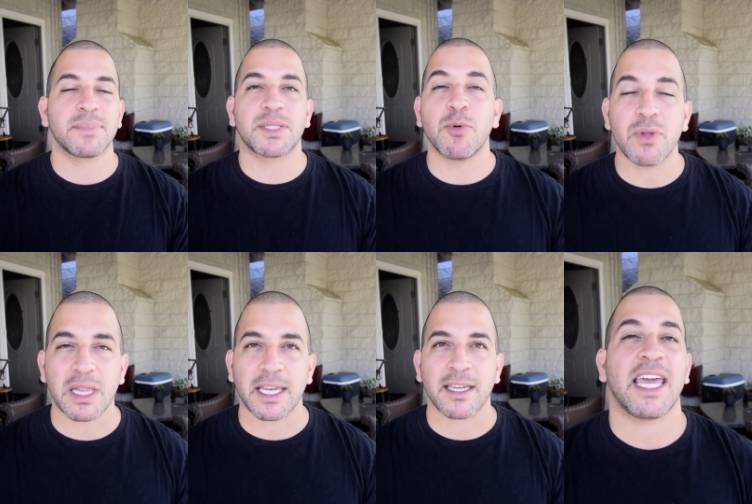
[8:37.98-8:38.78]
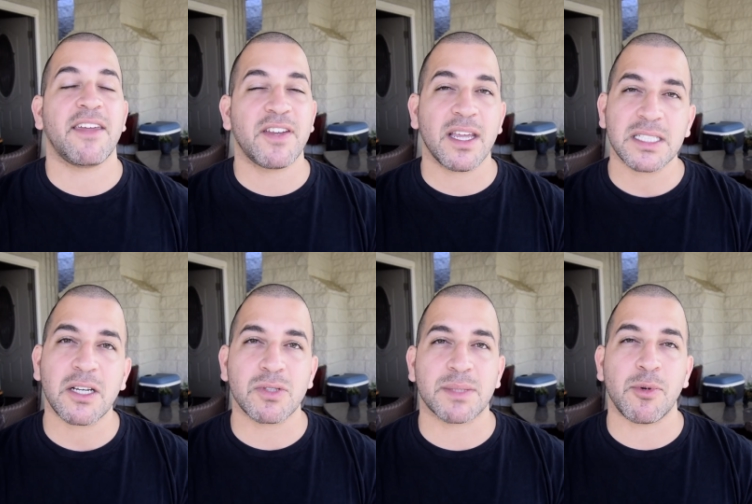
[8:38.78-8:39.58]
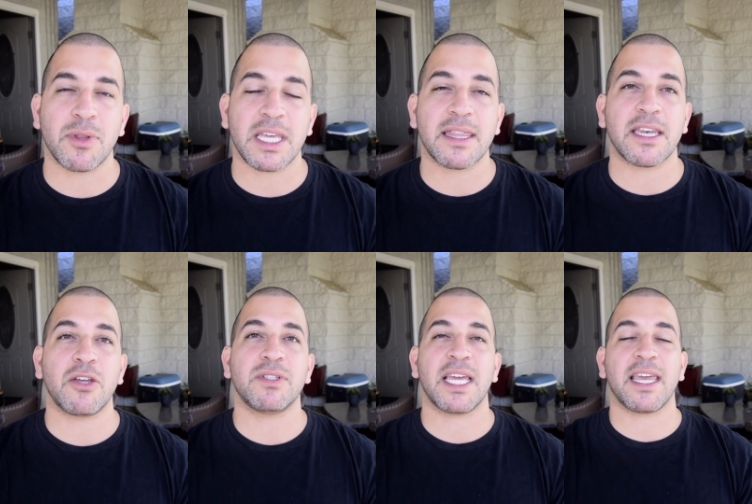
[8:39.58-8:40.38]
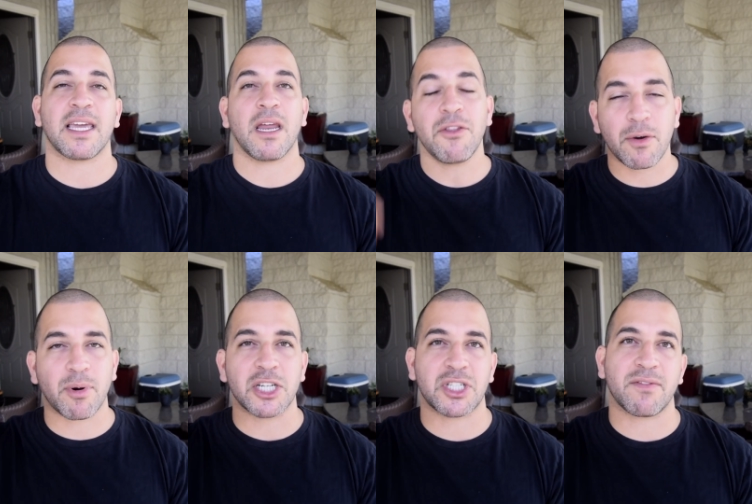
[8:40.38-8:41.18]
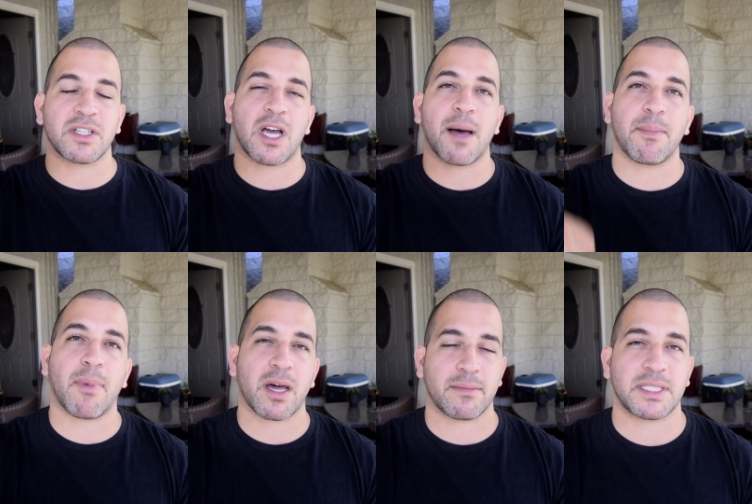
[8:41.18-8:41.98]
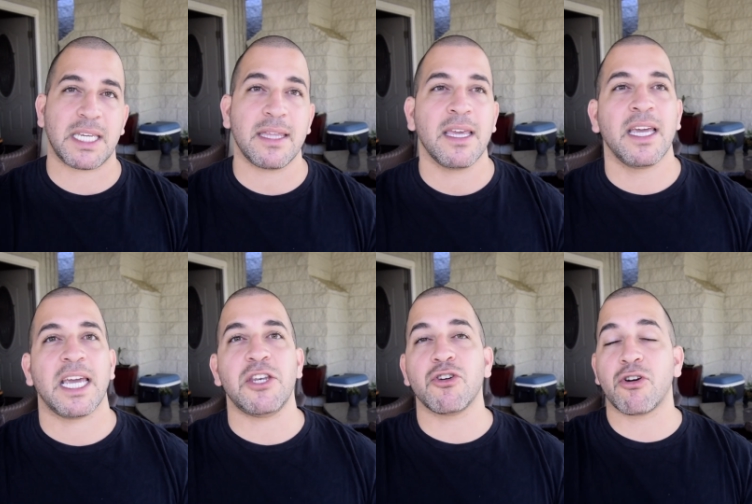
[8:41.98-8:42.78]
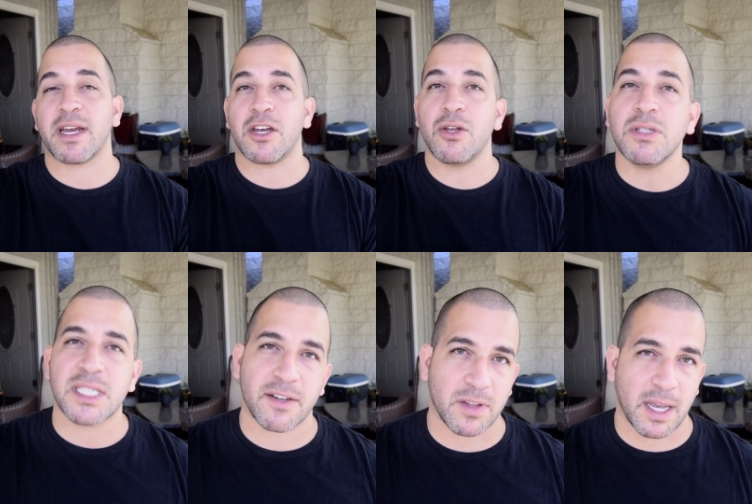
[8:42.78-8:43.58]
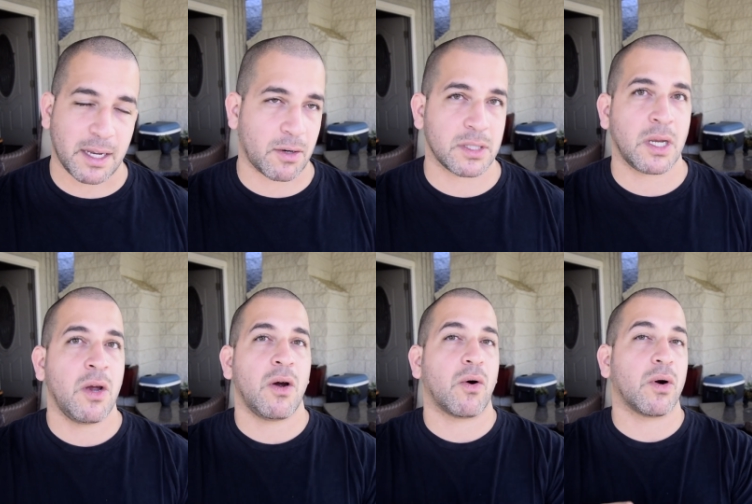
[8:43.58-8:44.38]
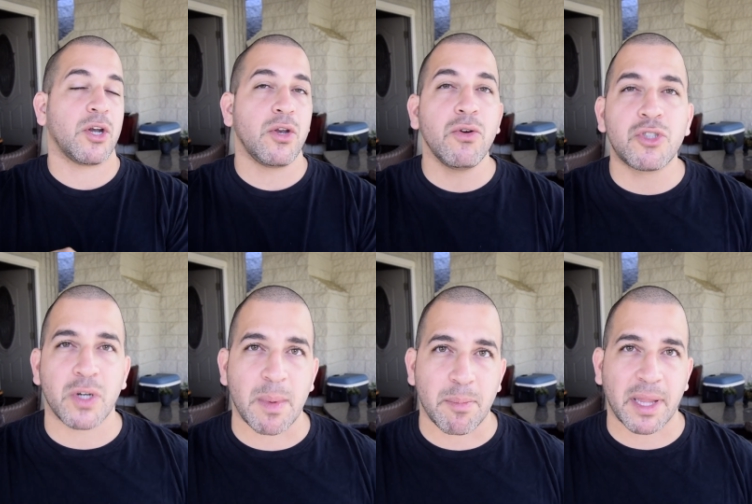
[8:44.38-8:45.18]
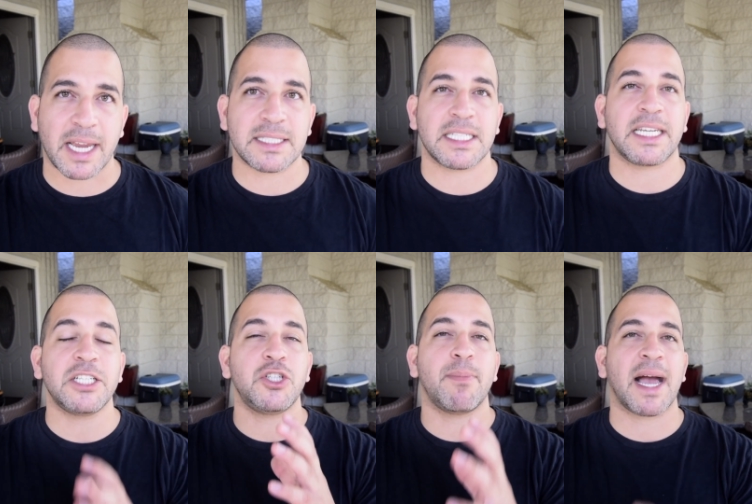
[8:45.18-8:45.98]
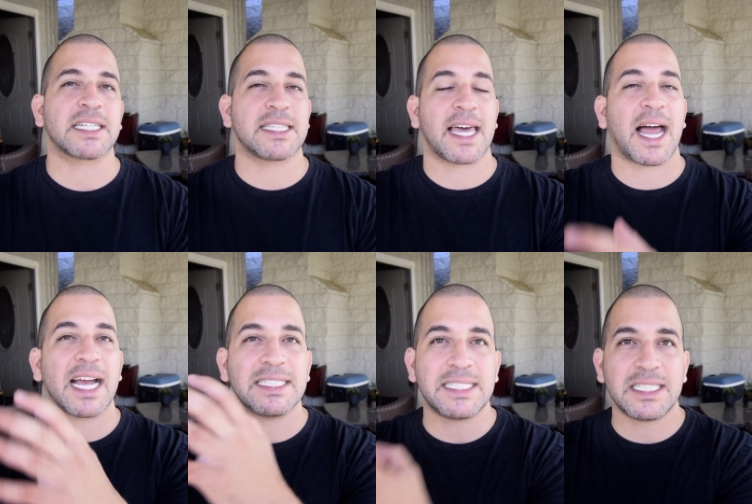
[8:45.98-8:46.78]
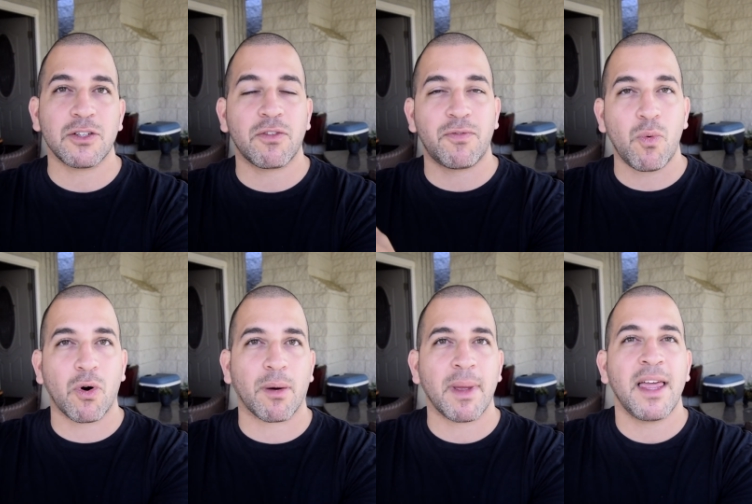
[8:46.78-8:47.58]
smoothly. And if it doesn't go smoothly, then you take another impression of the top and bottom teeth and you create a new set of aligners or a new treatment plan to get you back to that ideal form